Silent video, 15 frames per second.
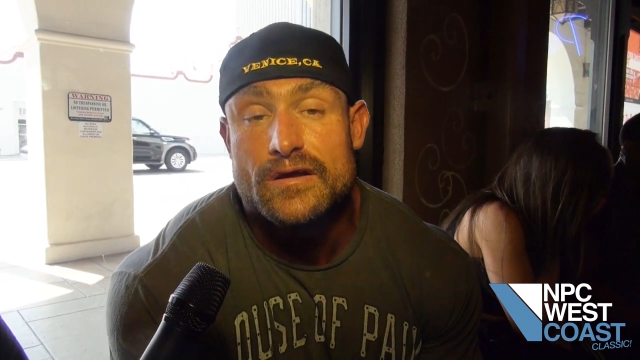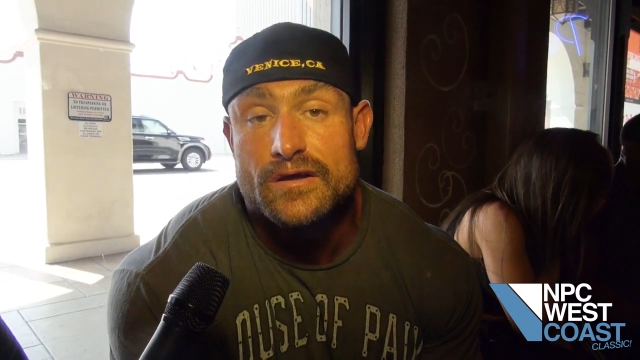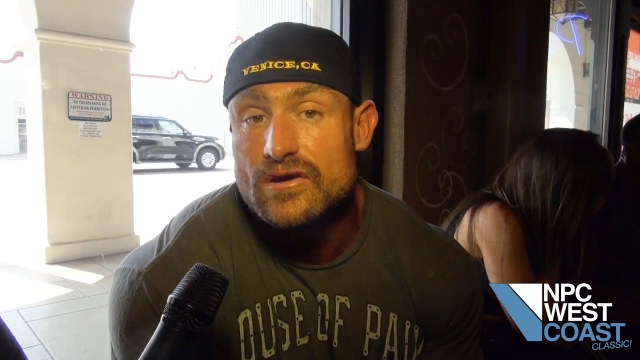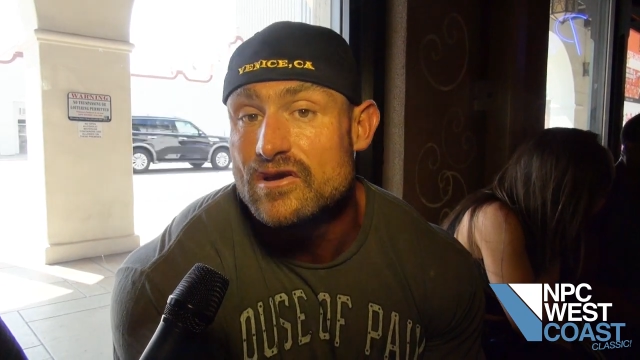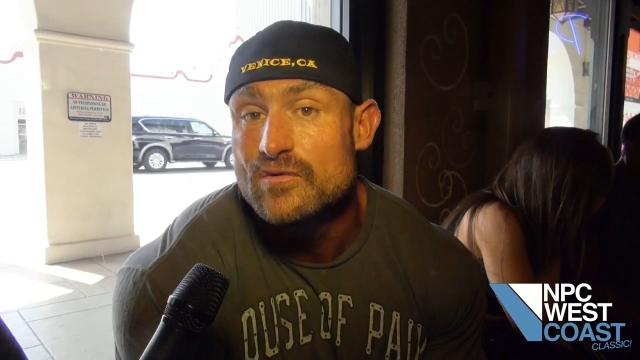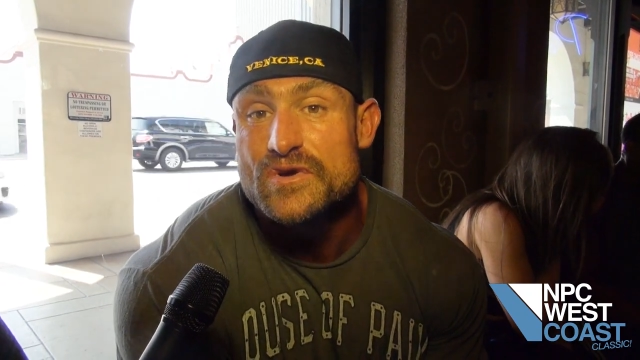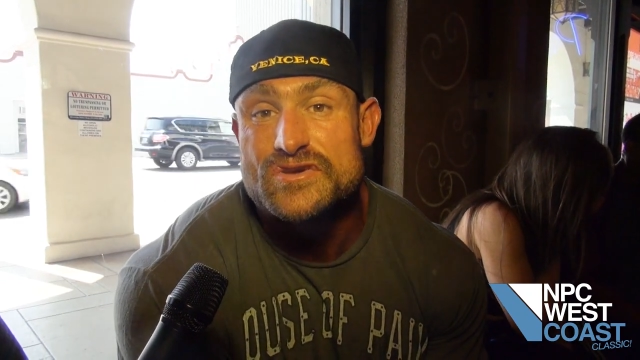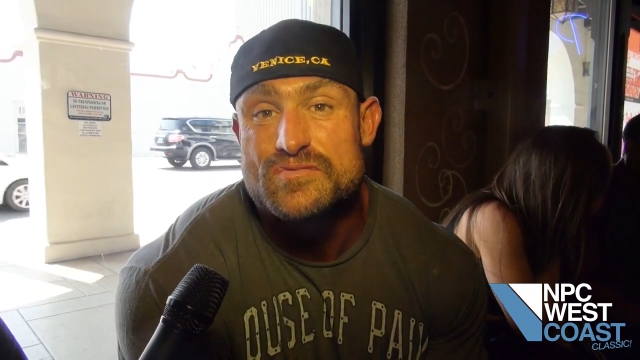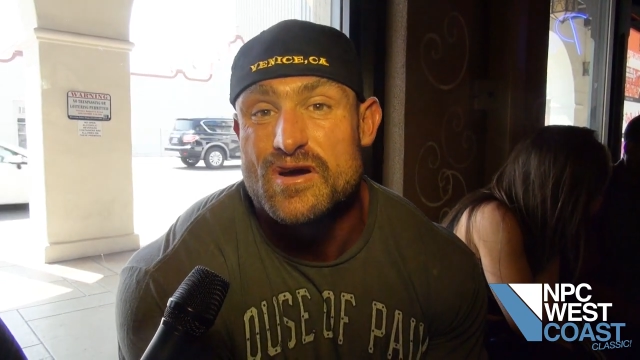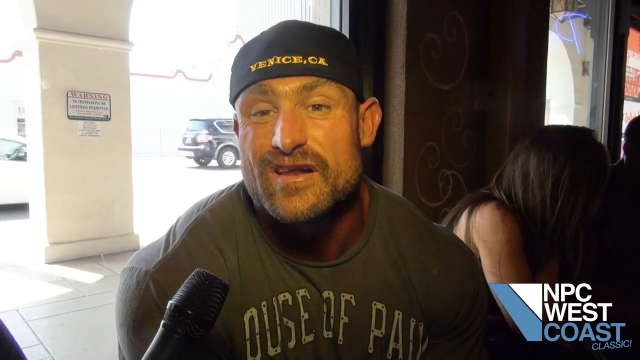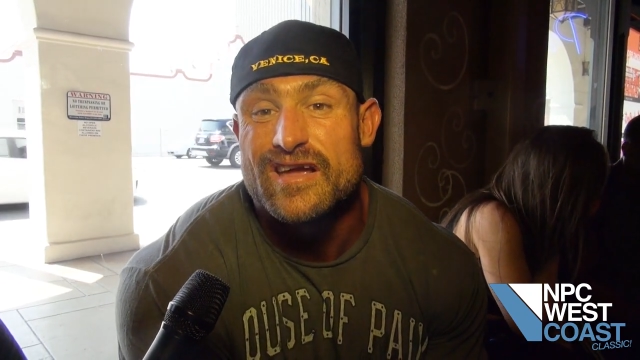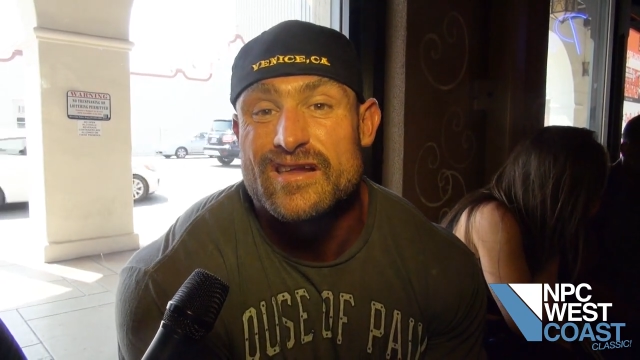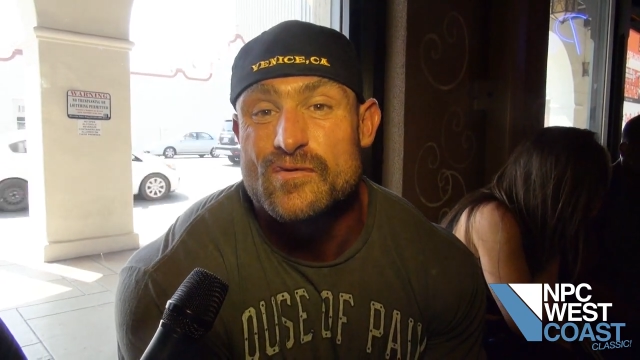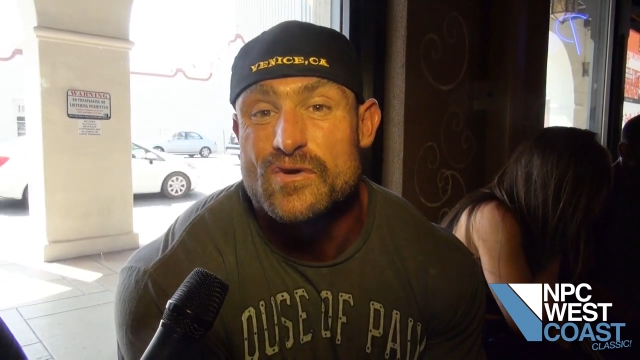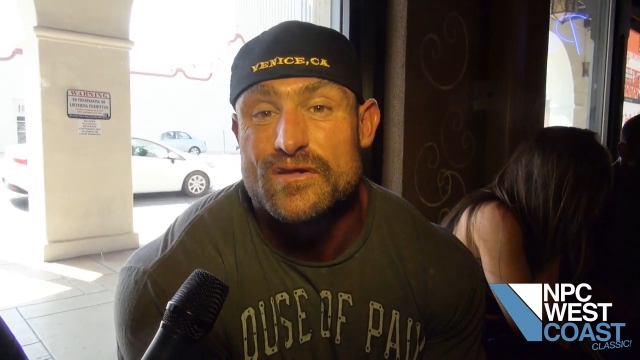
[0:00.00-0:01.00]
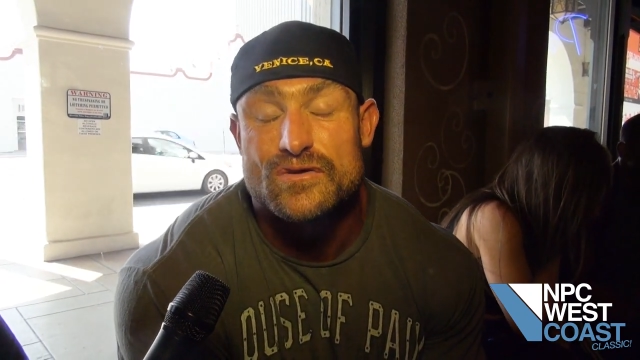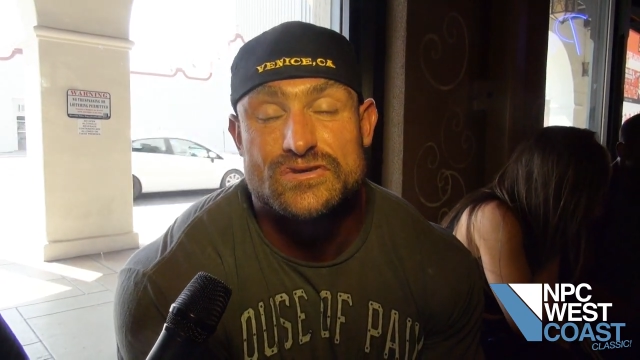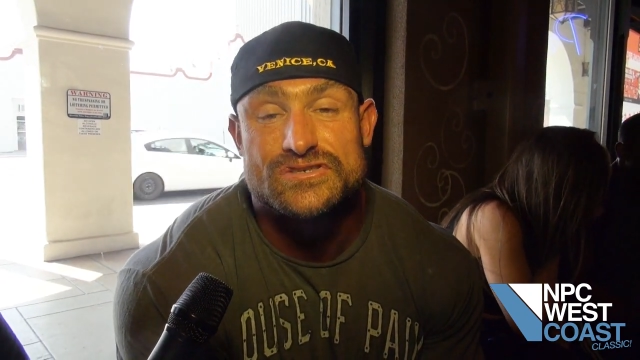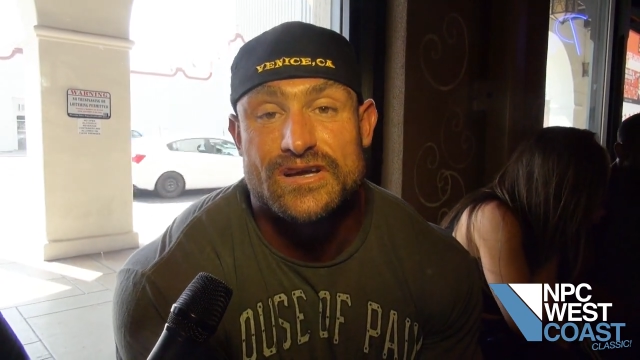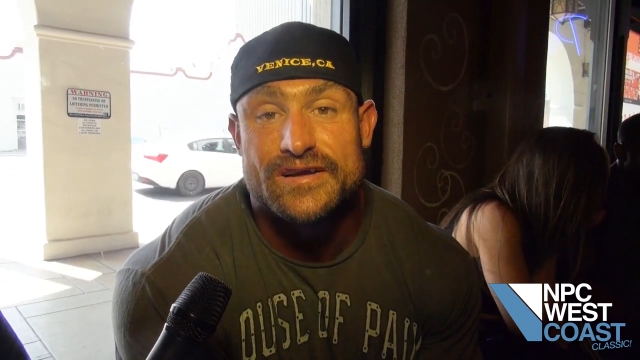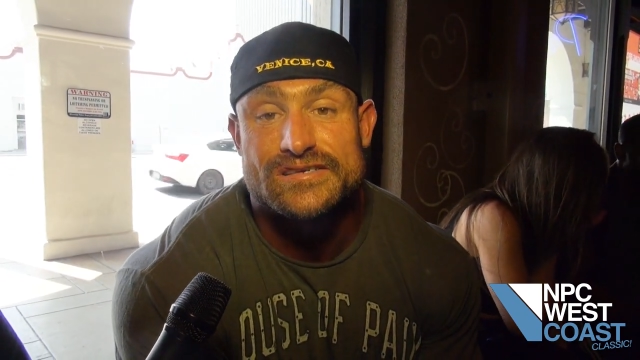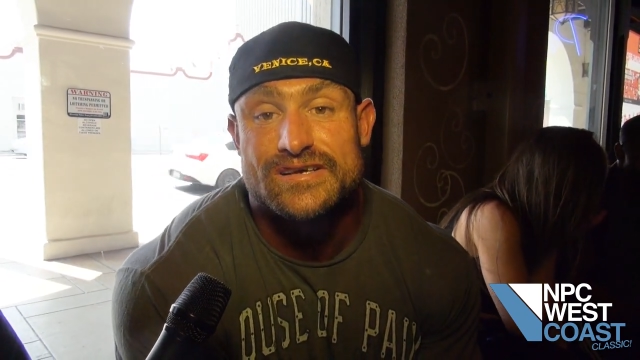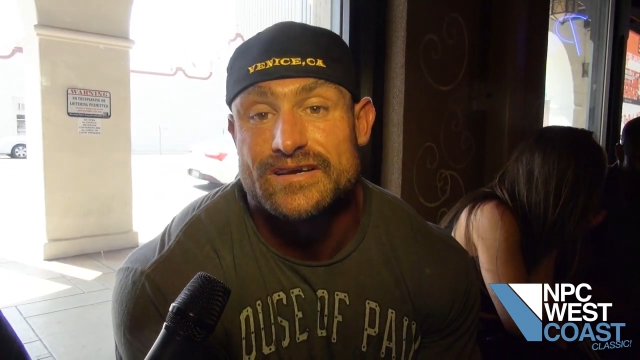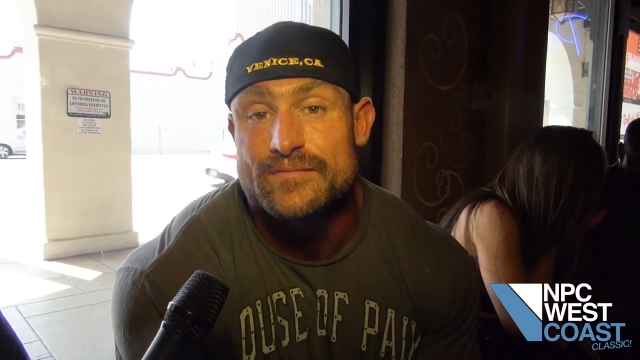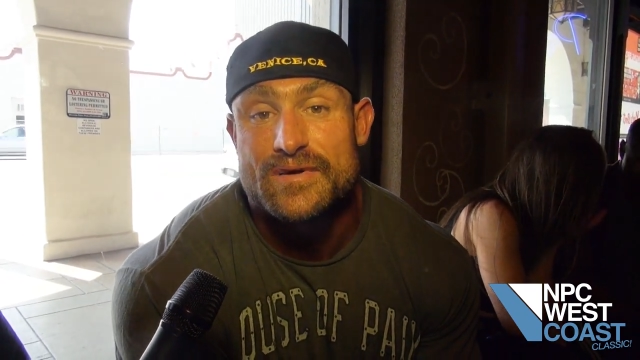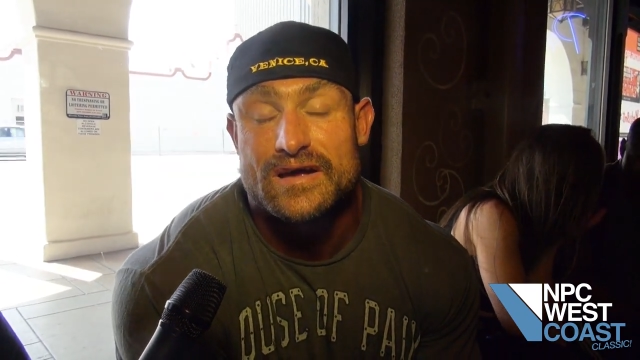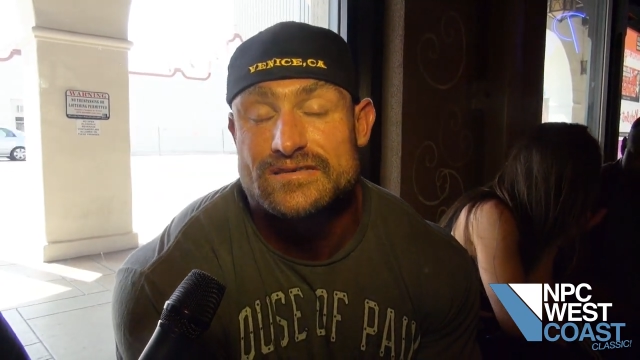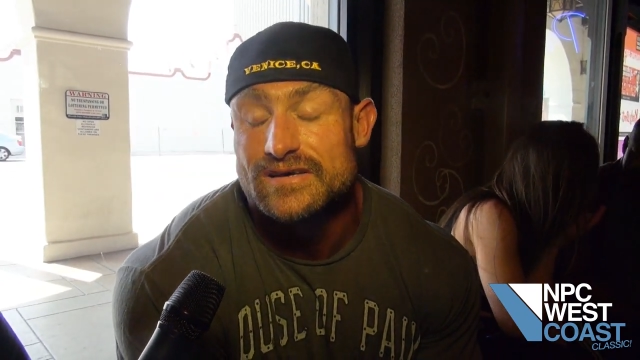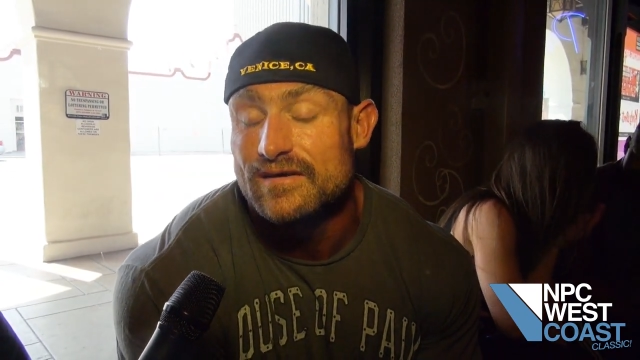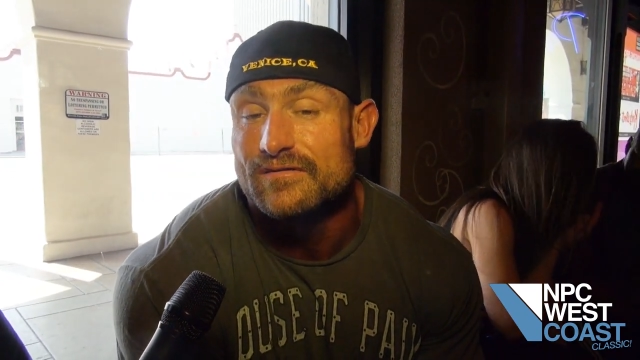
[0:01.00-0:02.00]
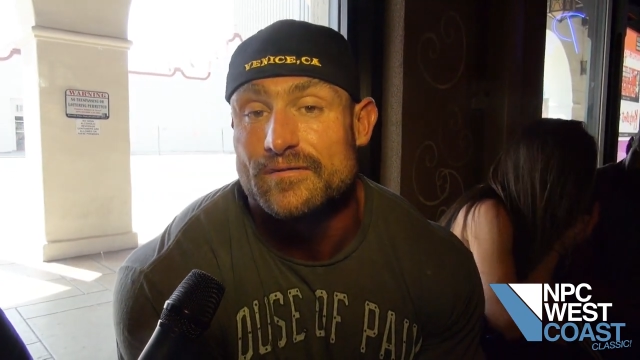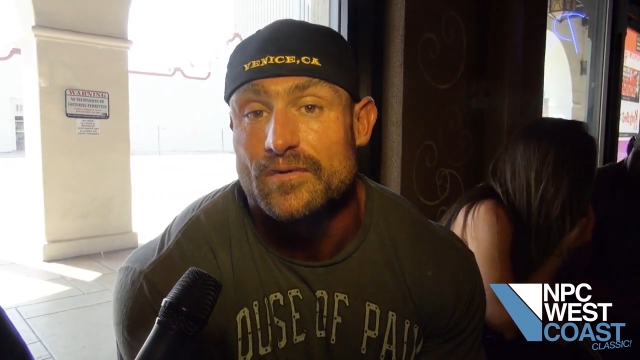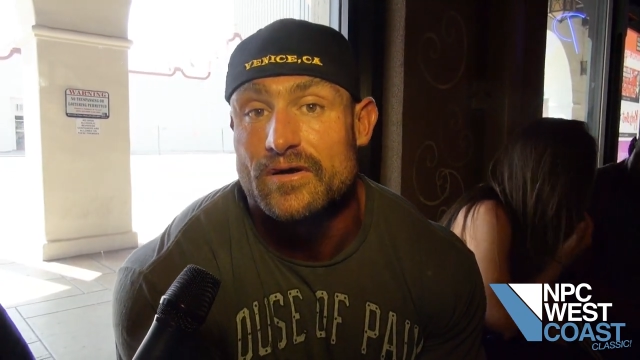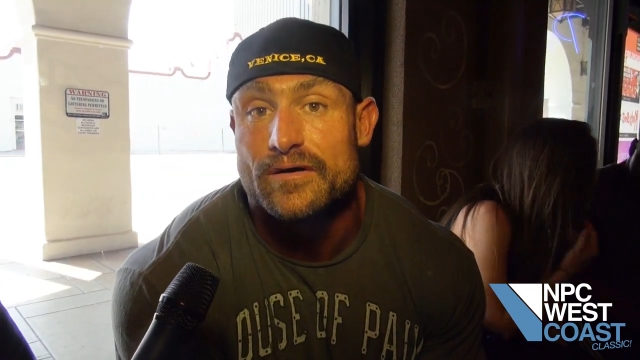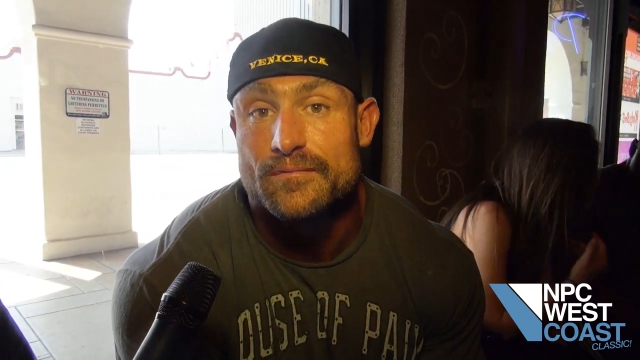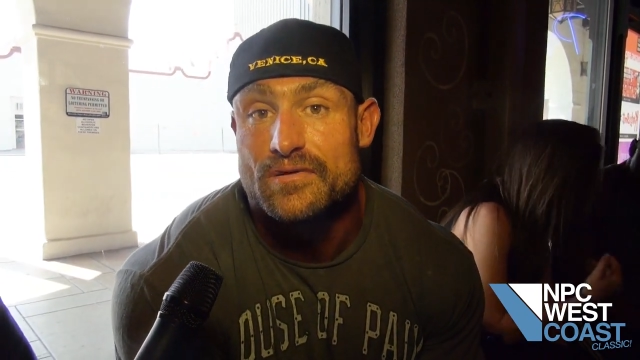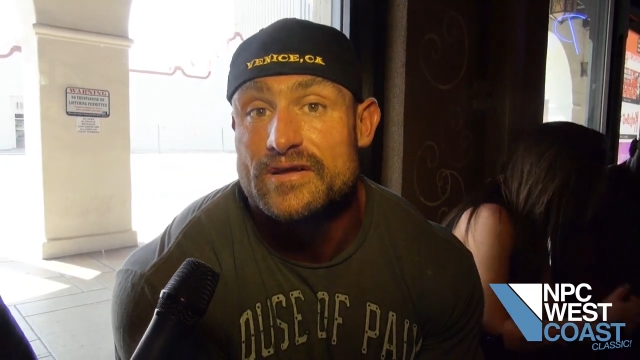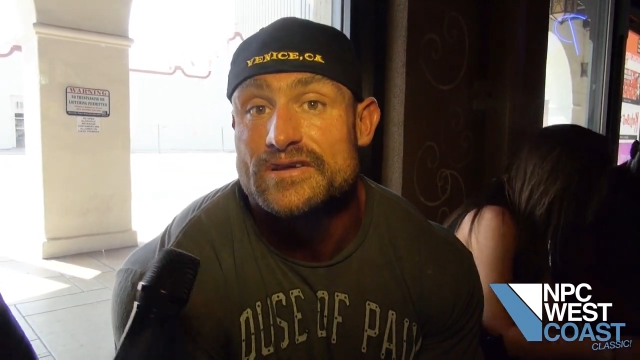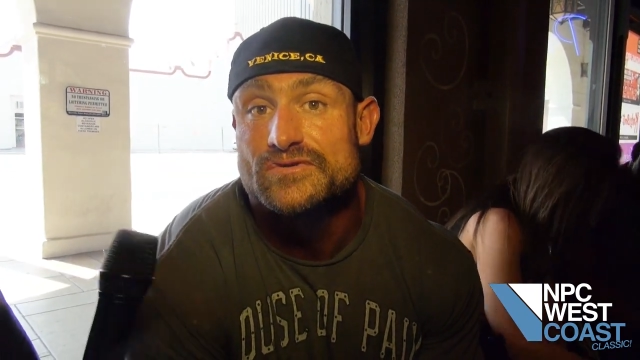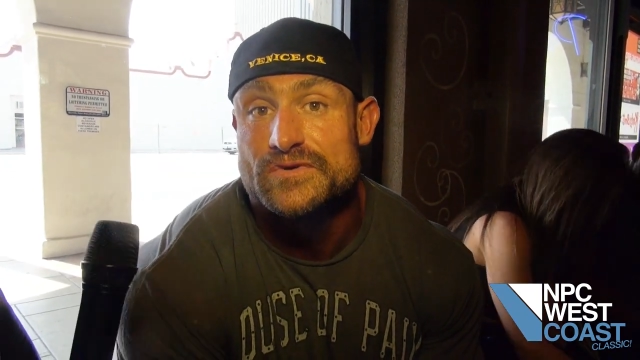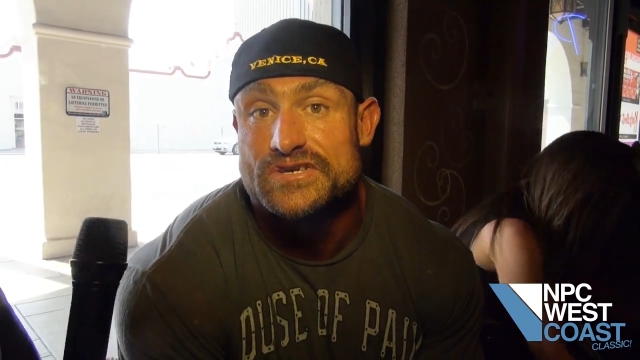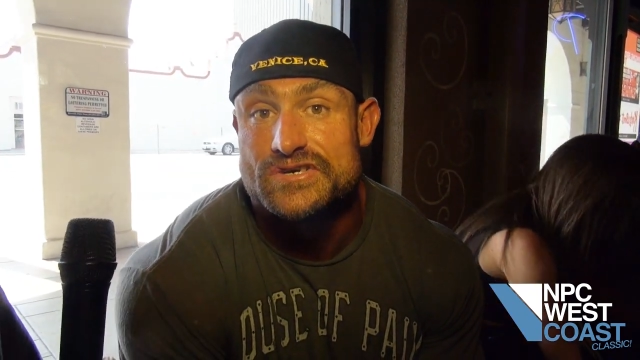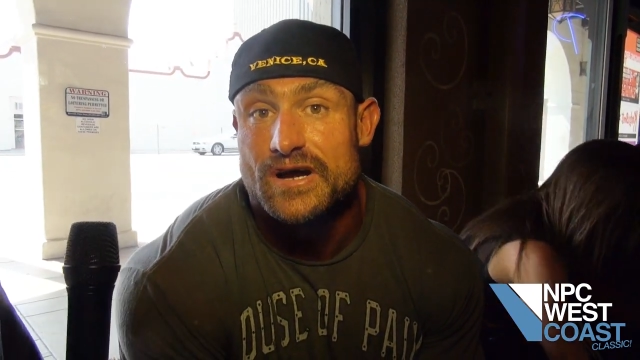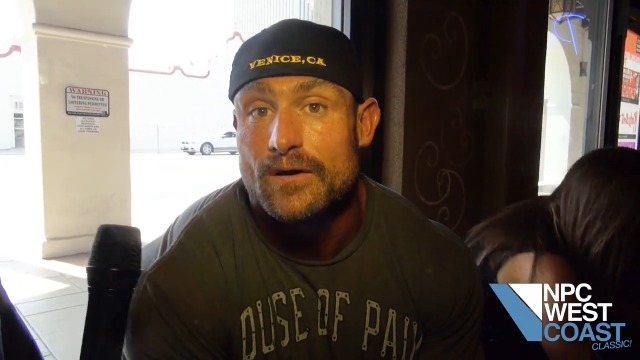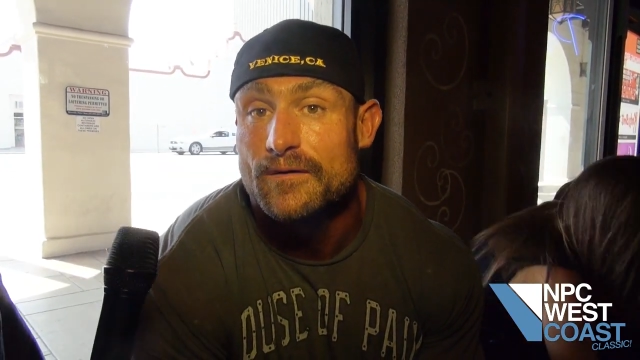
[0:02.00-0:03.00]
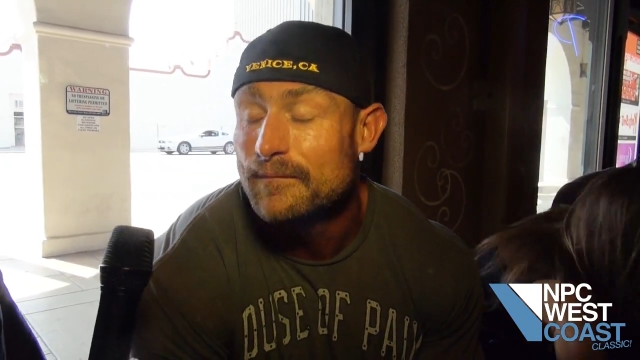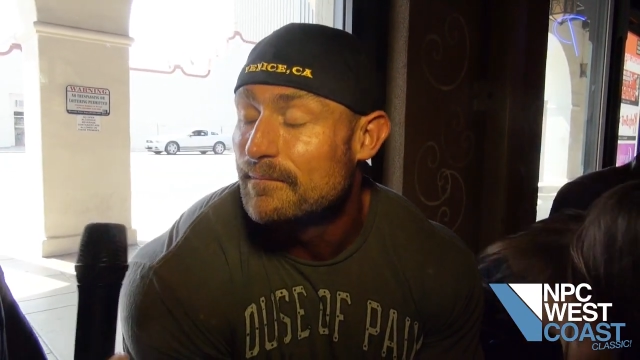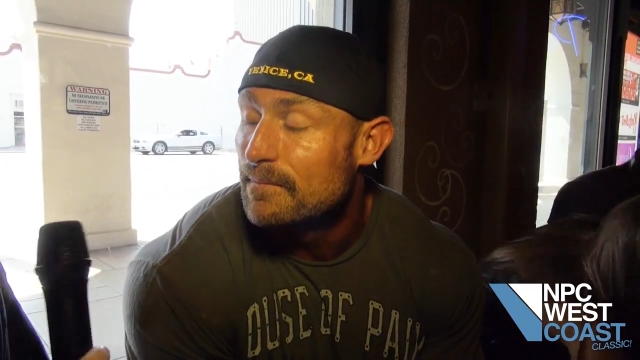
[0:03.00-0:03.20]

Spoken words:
You can reach me on any one of those sites. I get back to everybody. Please reach out.